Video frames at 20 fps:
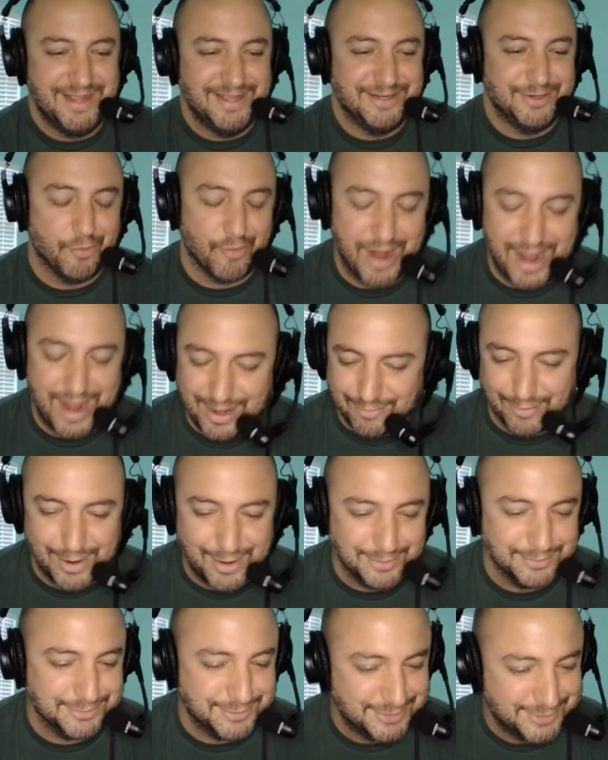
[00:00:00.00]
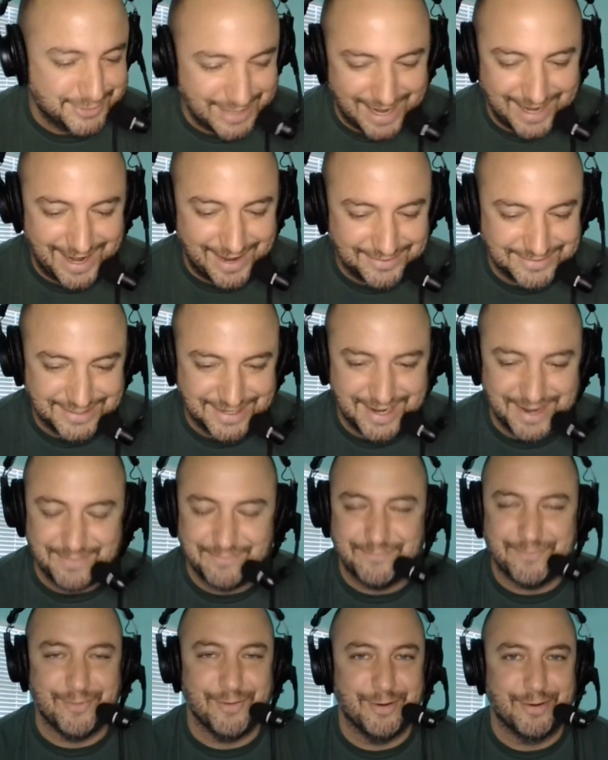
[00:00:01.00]
Greg Rhodes, shout out to
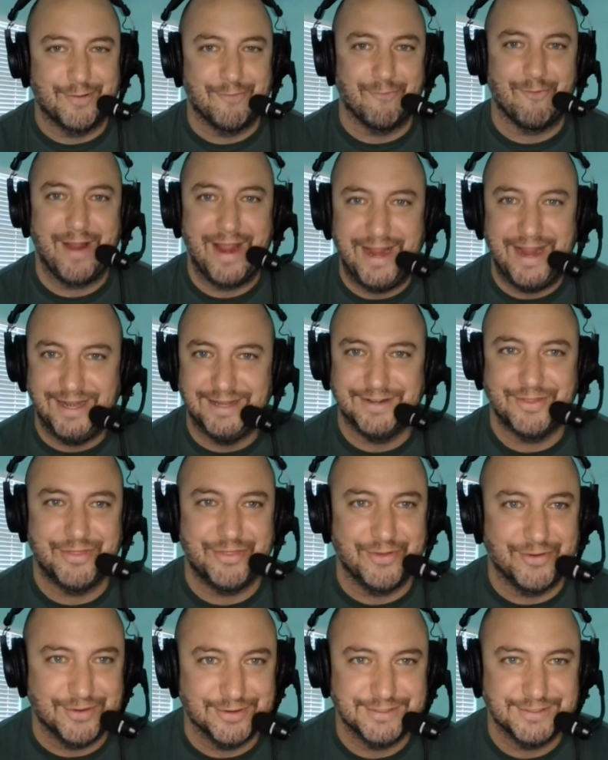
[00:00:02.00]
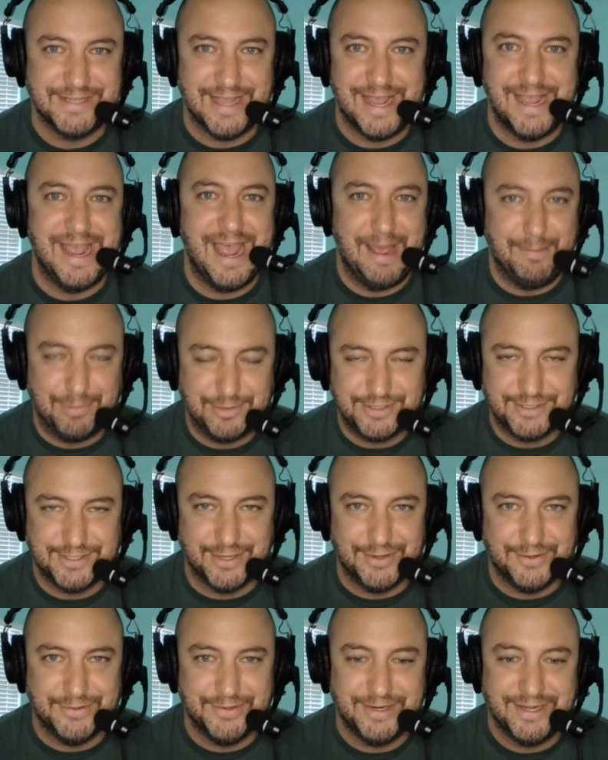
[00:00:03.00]
him for a great Thursday
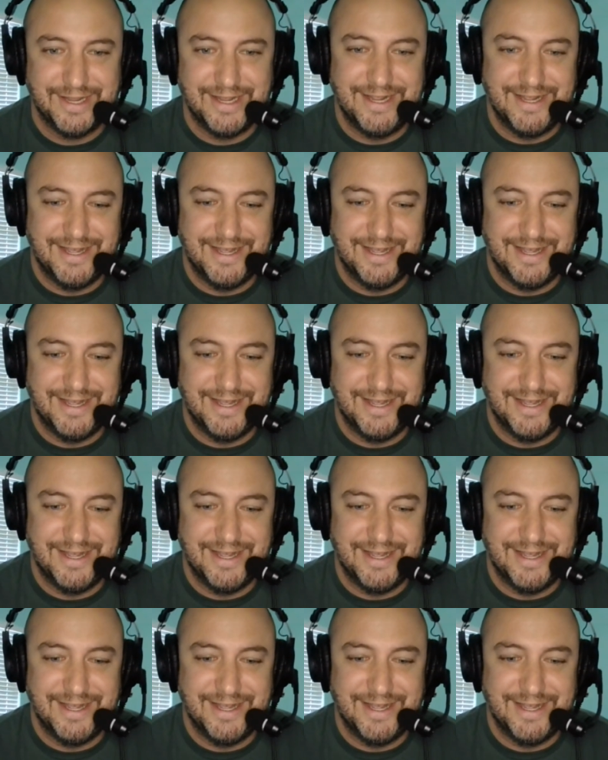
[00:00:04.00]
episode.